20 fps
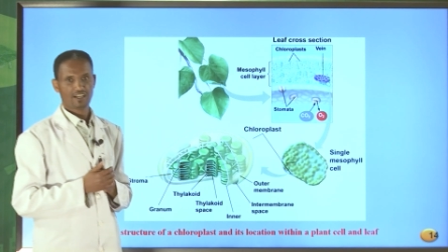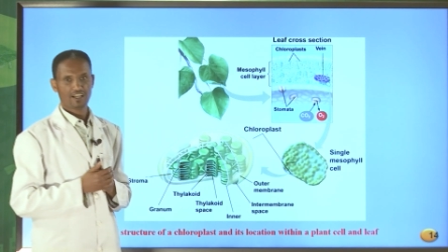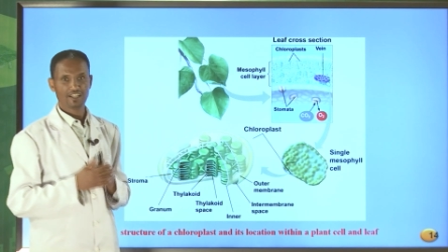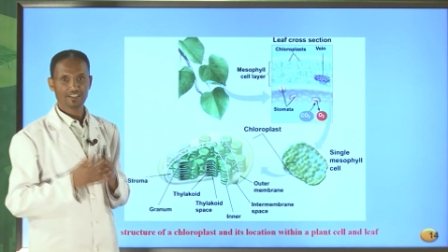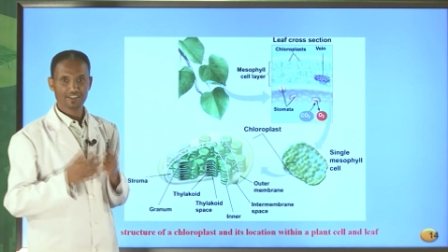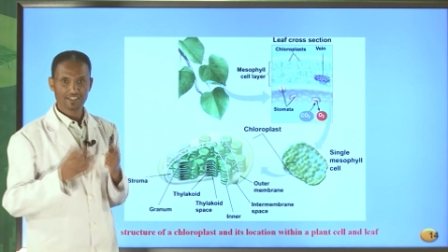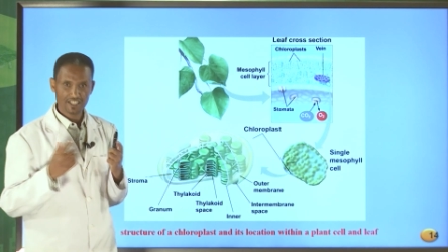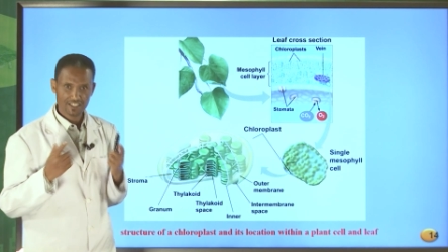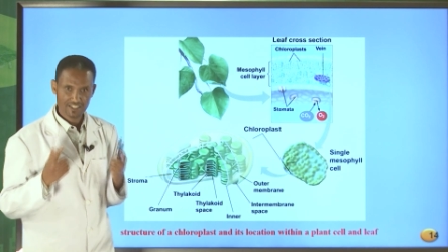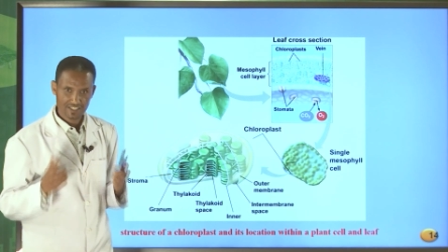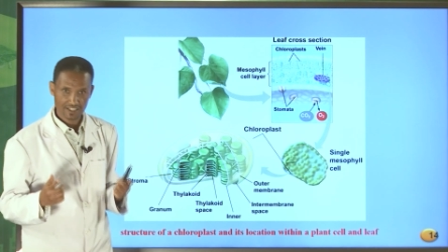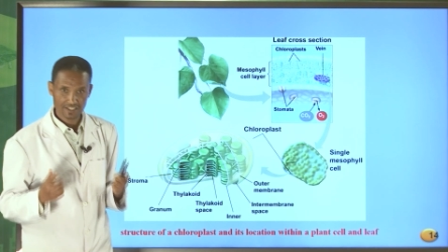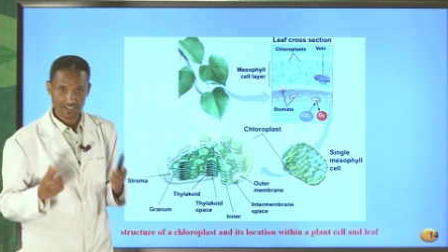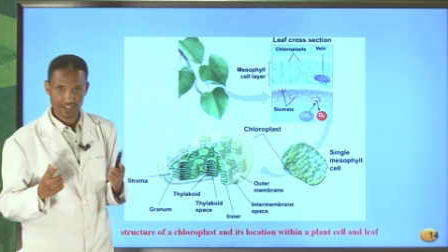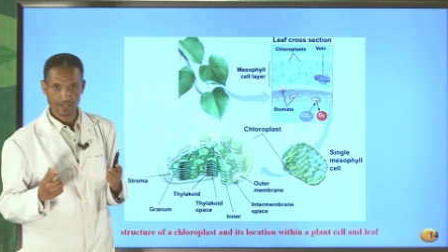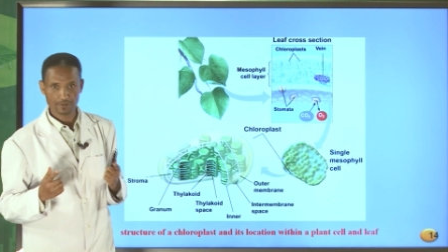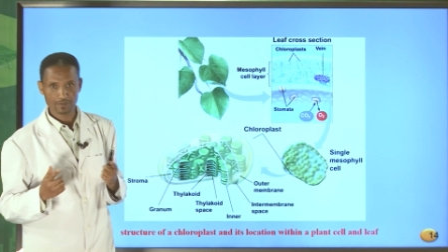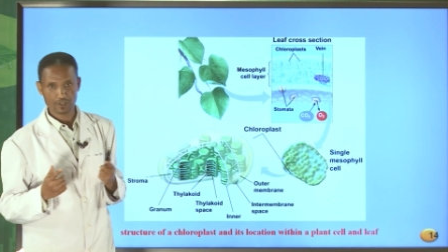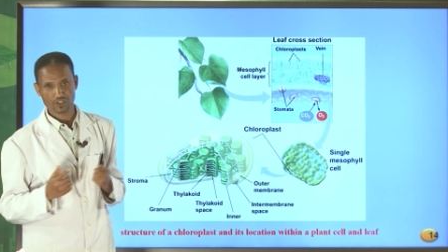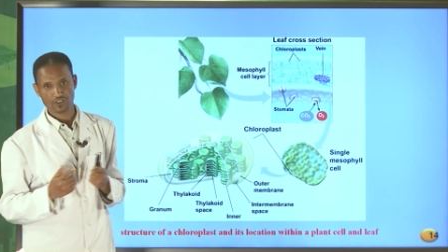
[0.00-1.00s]
in this
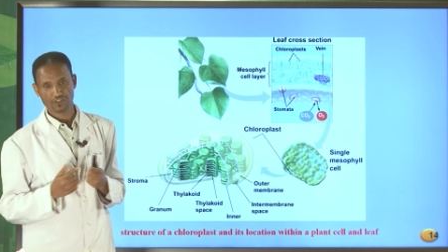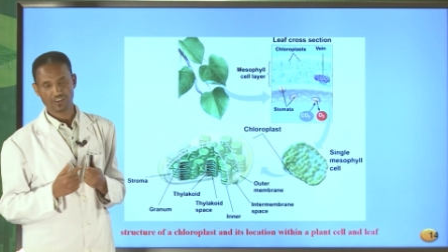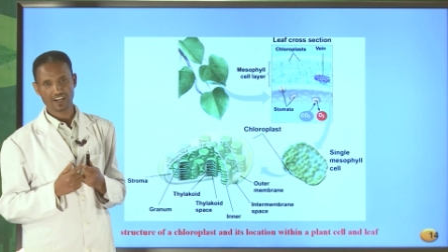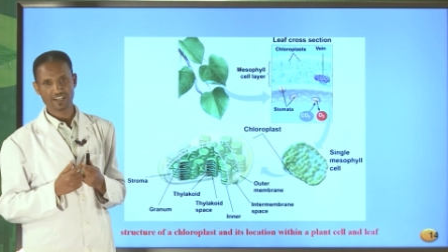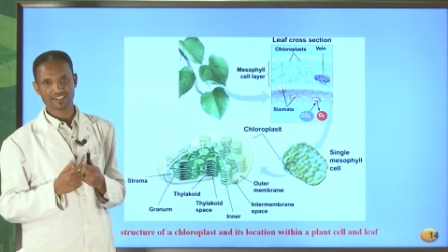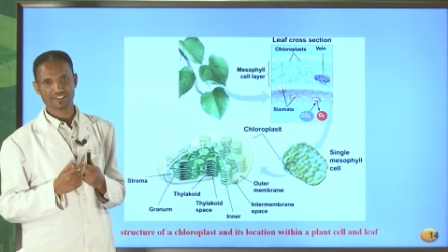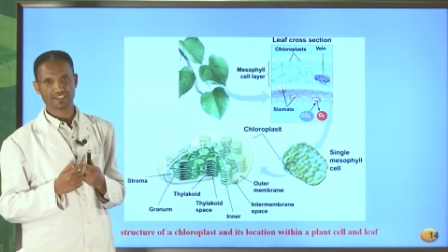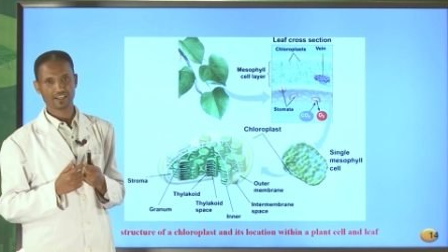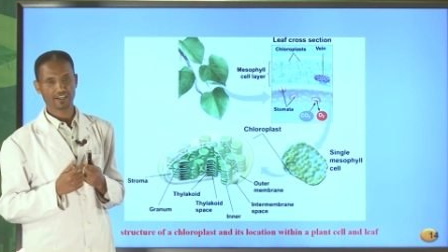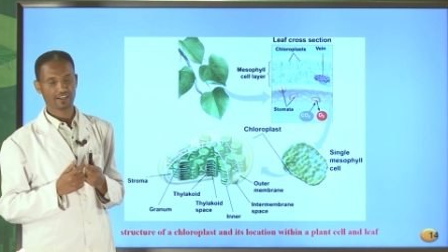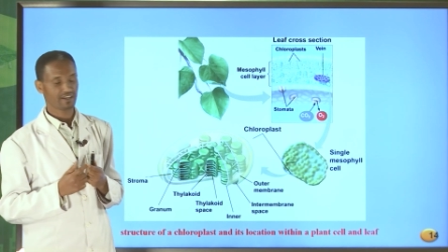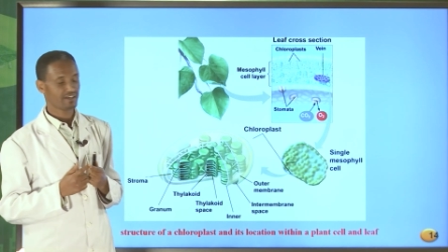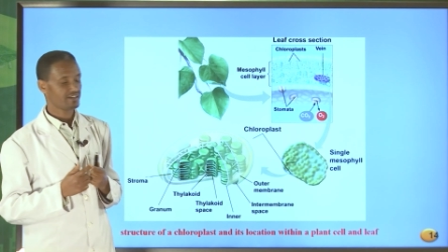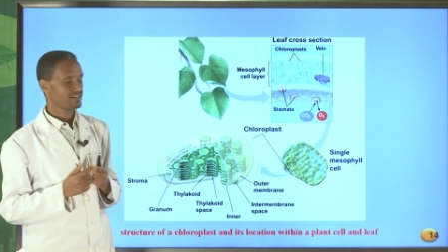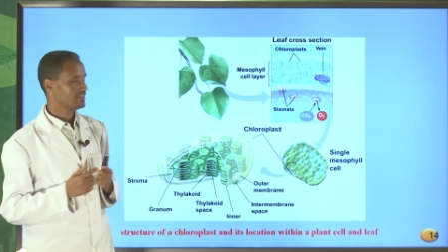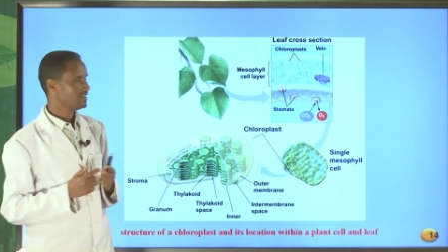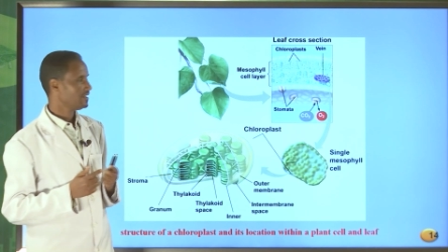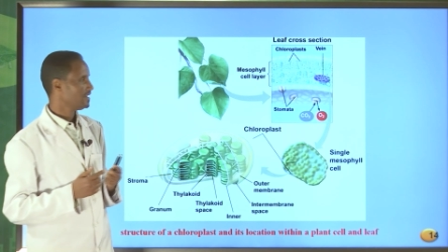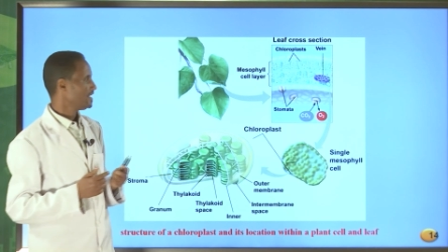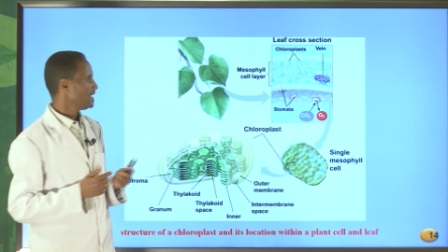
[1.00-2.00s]
single mesophyll cell,
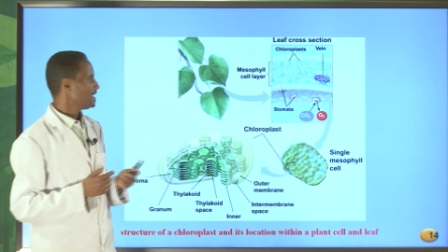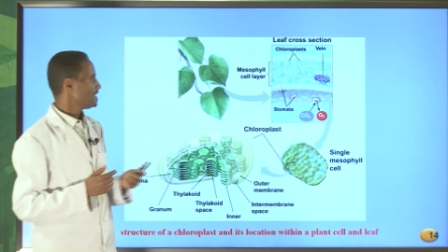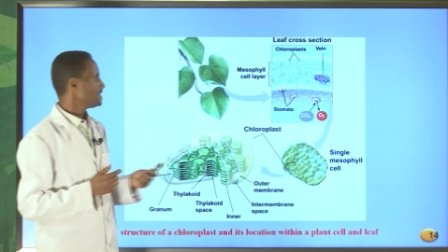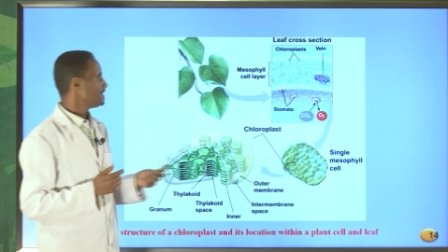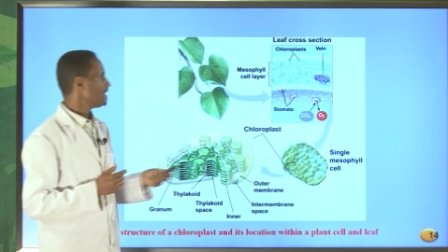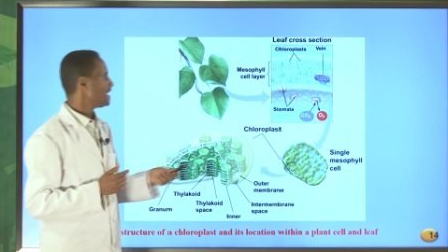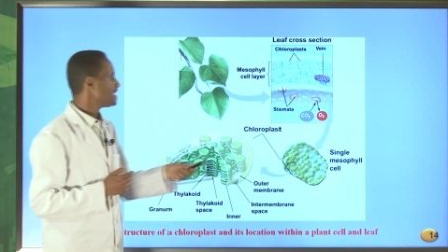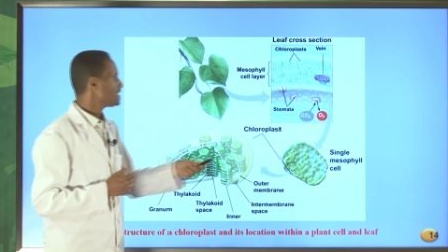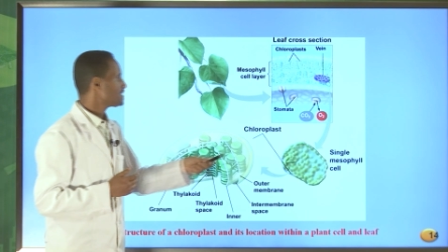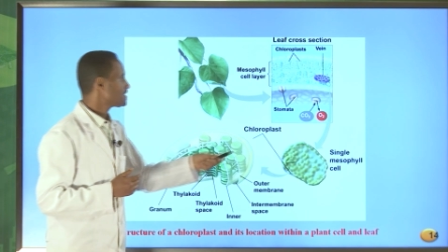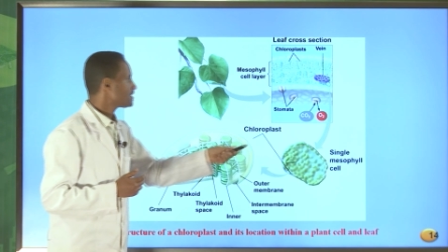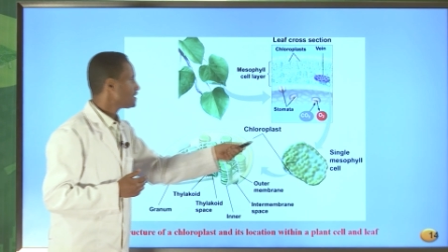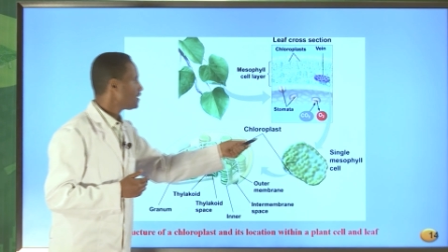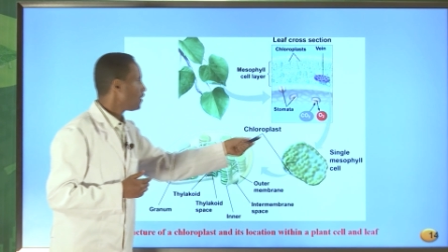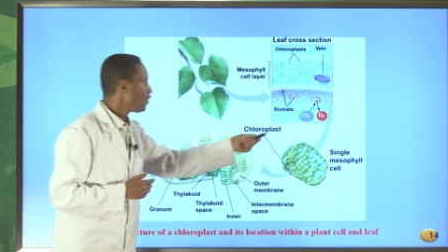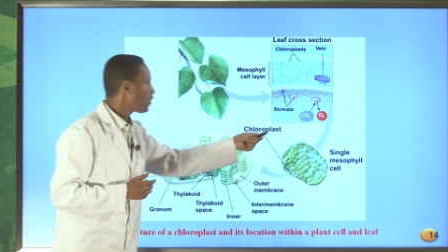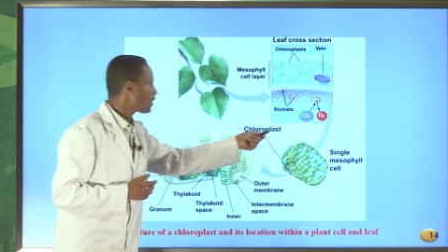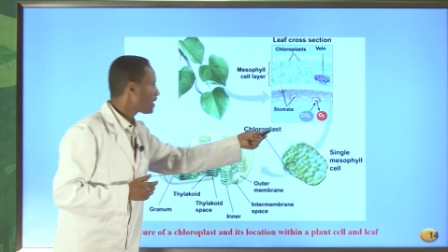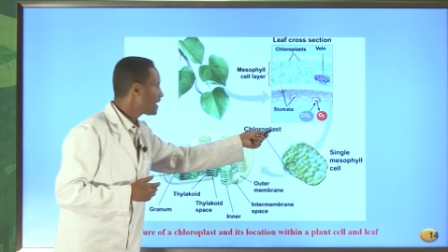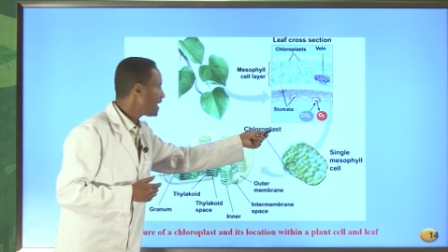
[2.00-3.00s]
there is
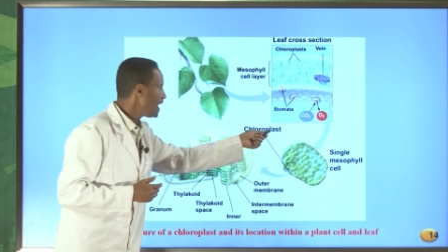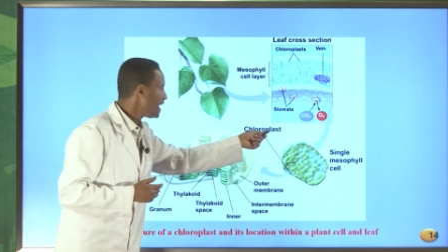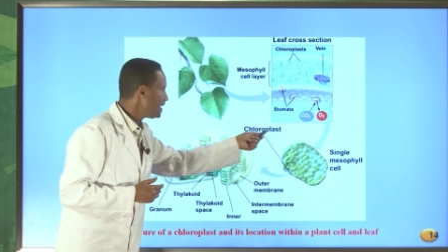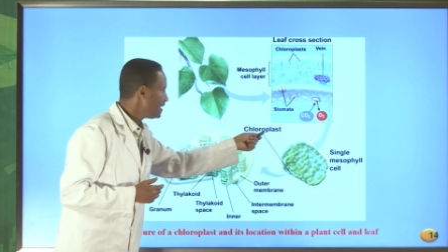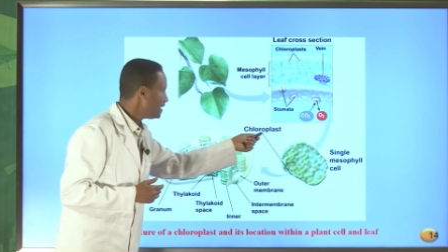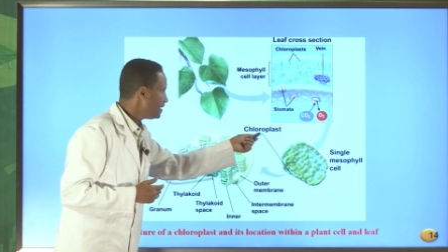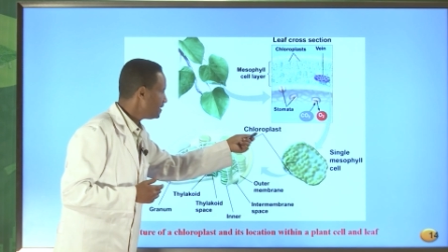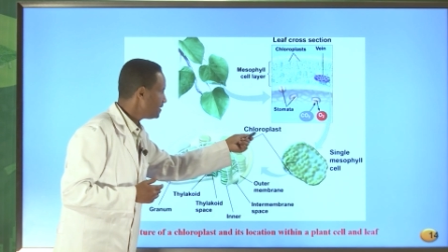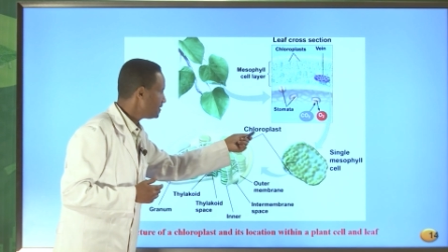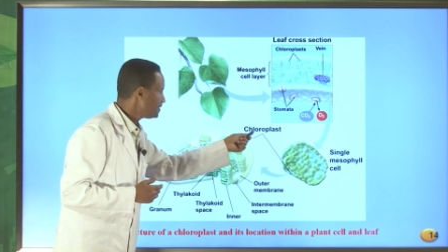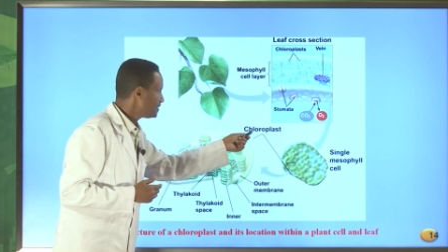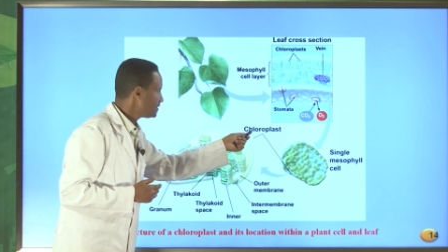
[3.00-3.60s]
organelle